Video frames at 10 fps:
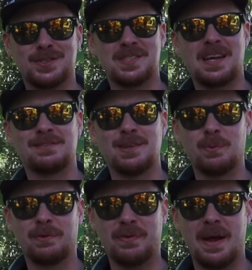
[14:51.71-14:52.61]
Just got
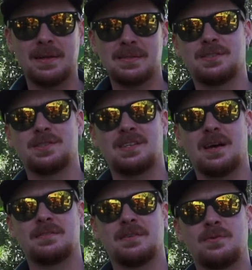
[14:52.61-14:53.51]
done with France, just
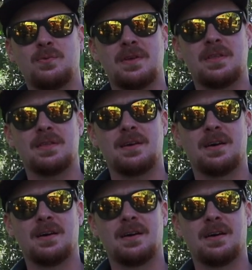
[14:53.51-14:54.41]
got done with
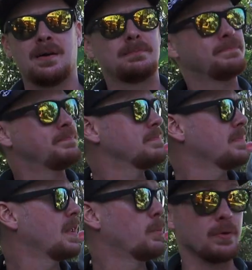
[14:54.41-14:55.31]
uh,
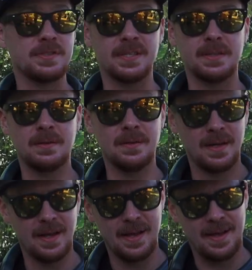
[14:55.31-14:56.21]
Brazil,
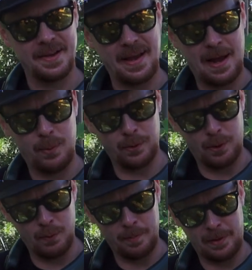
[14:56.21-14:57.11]
and now we're
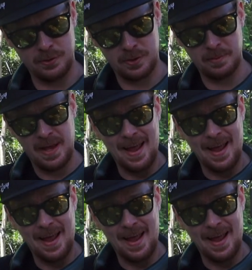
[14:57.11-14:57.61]
going with Belgium.